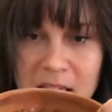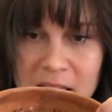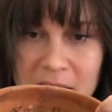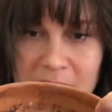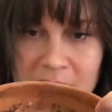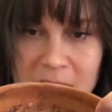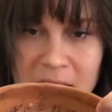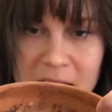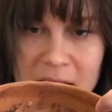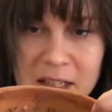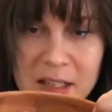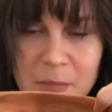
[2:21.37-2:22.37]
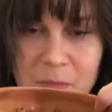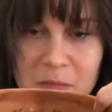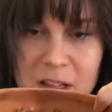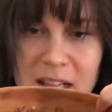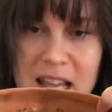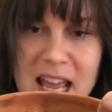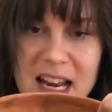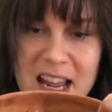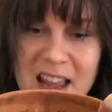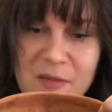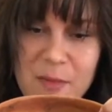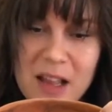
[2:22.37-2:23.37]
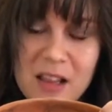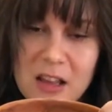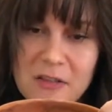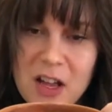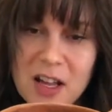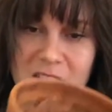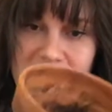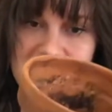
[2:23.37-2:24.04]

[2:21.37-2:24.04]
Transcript: And I'm glad I have my glove on because